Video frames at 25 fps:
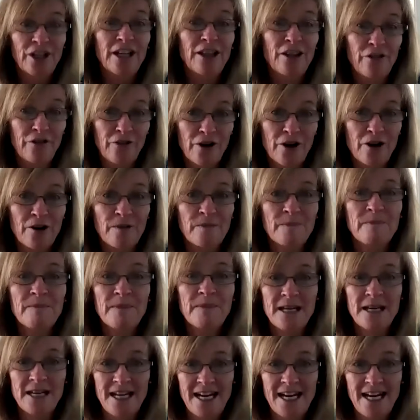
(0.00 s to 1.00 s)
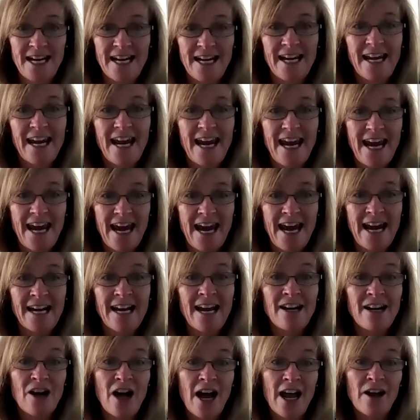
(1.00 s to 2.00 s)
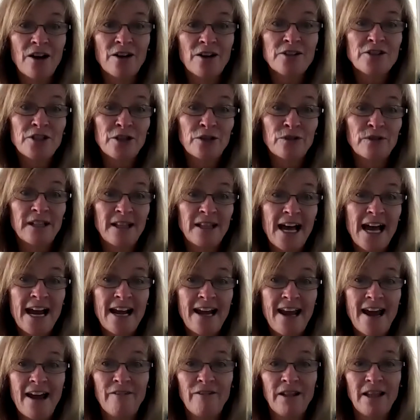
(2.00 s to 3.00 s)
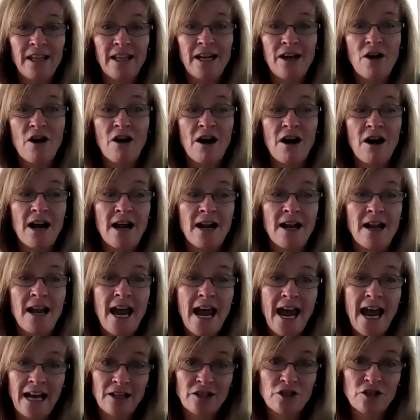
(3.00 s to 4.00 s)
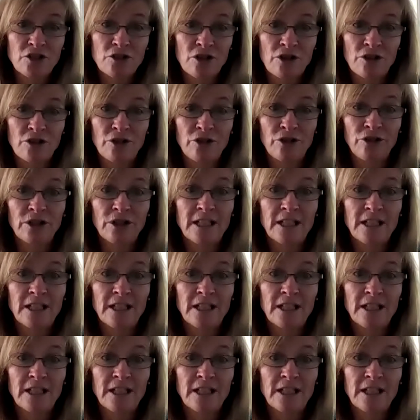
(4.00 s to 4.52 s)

in the firm and I, I also relied heavily on external